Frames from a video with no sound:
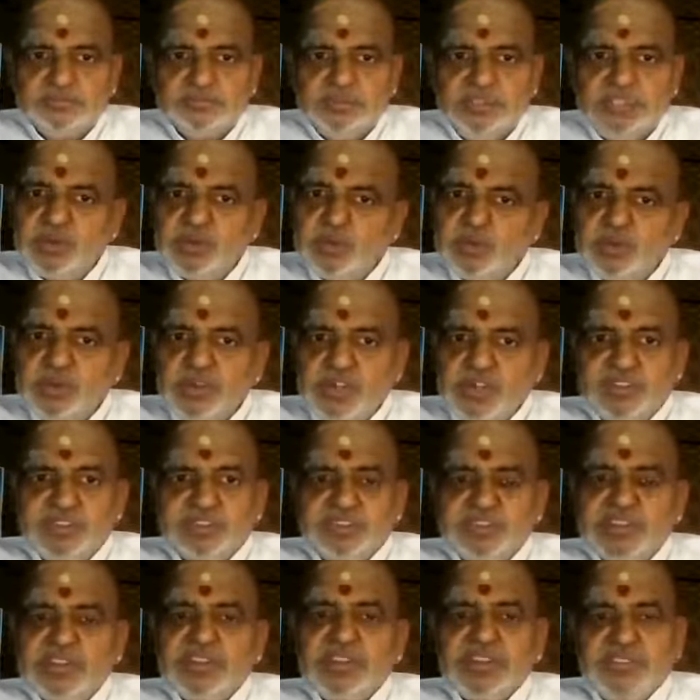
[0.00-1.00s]
They don't
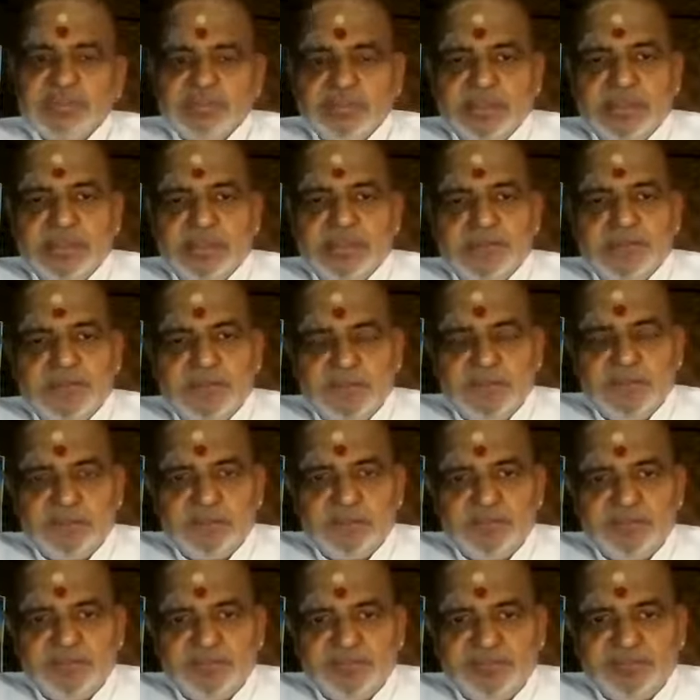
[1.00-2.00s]
distract the mind.
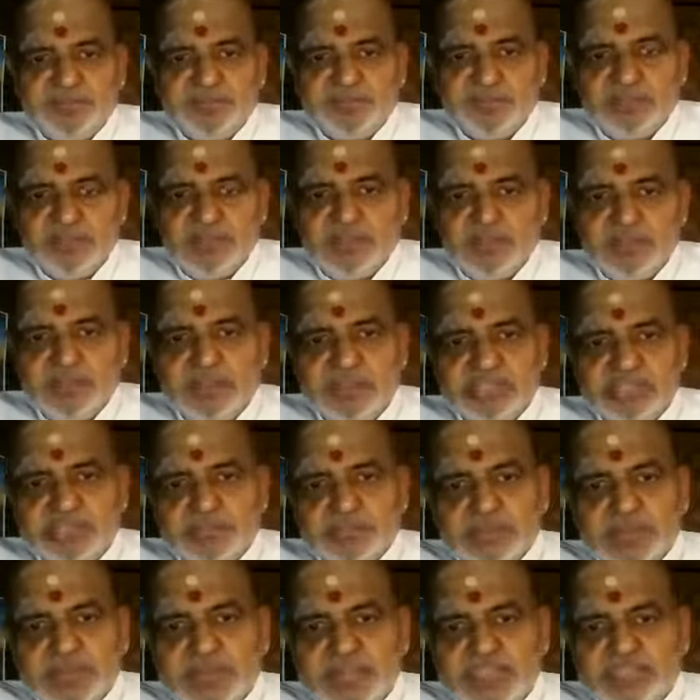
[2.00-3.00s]
Once
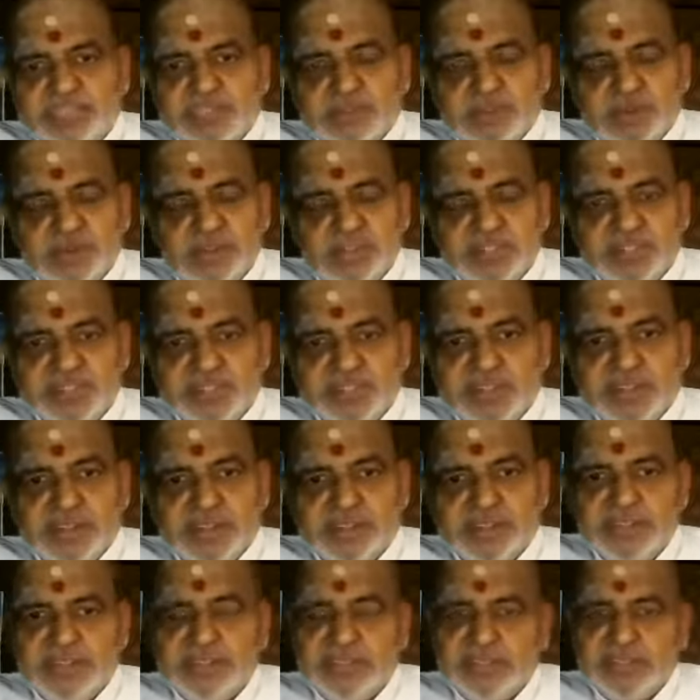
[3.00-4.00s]
the mind is not
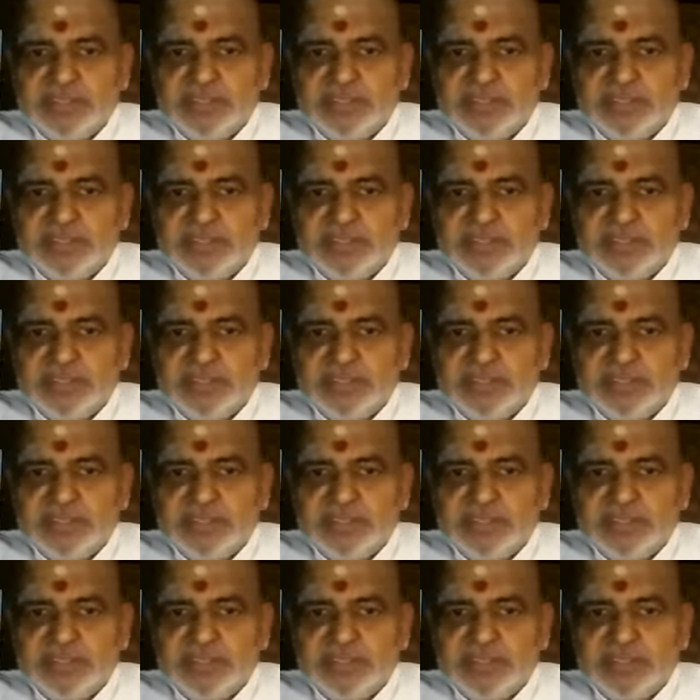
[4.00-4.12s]
distracted,